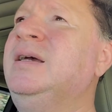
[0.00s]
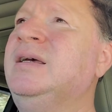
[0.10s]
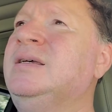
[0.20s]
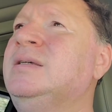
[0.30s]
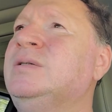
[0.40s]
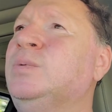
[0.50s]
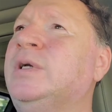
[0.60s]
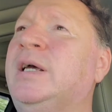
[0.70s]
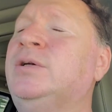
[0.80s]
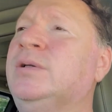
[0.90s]
is
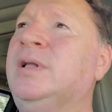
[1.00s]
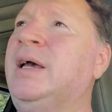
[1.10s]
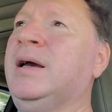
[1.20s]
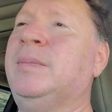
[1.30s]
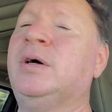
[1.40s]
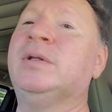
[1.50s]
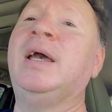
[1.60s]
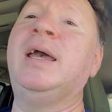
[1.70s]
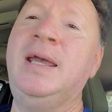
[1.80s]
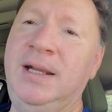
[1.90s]
what I don't like about
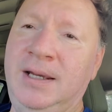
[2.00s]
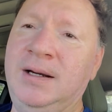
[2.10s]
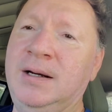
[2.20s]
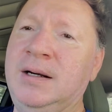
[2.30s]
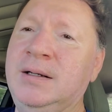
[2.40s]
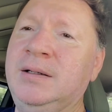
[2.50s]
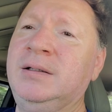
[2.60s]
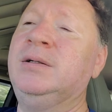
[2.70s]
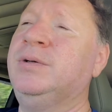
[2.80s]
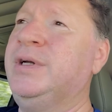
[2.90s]
any car
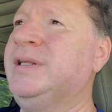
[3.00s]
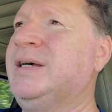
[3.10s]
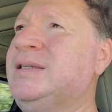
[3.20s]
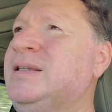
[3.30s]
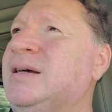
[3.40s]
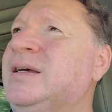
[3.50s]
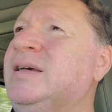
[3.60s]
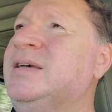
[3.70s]
including Tesla